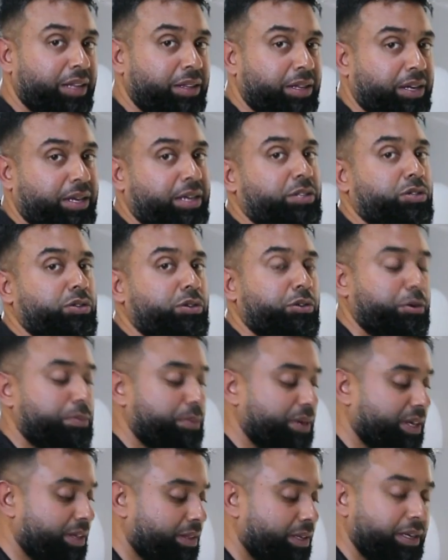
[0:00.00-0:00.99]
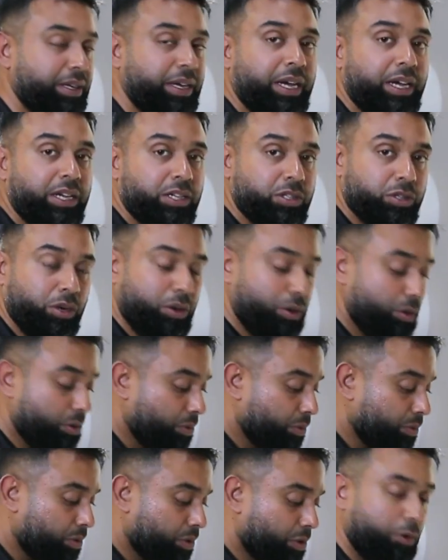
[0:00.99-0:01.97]
the Kasuri methi.
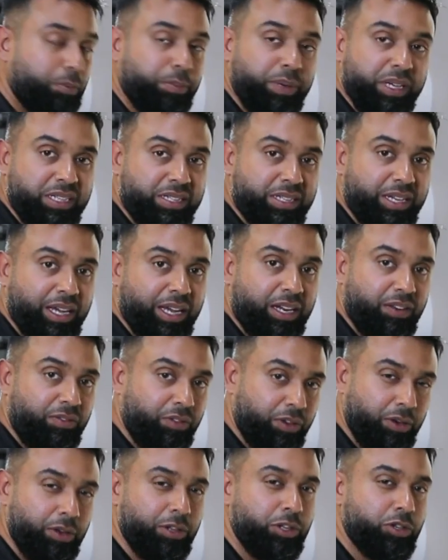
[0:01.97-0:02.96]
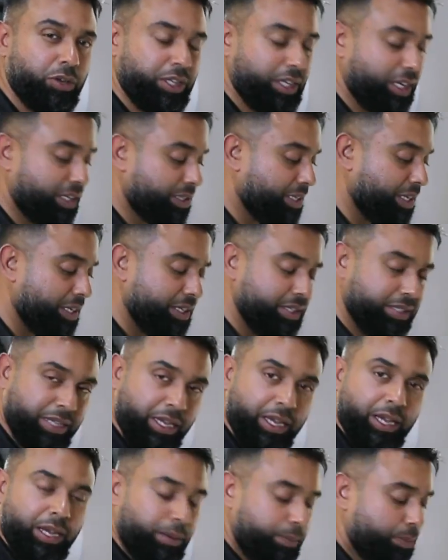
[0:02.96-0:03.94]
So don't be scared. If you enjoy that taste,
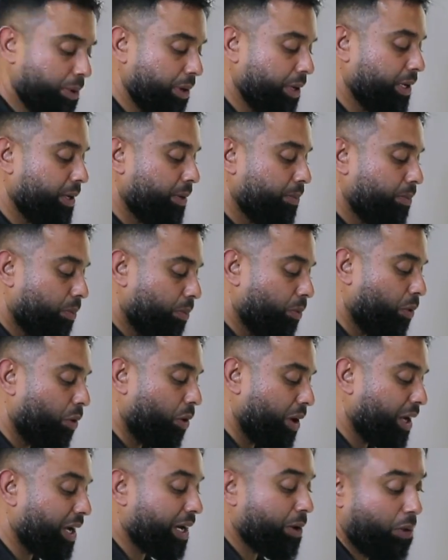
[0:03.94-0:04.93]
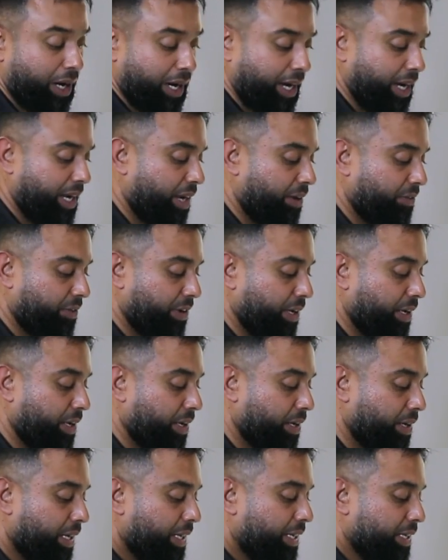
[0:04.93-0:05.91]
put in more like what I have
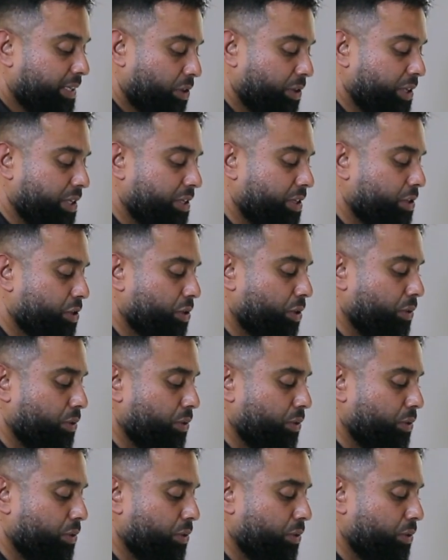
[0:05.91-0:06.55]
here. So this is 2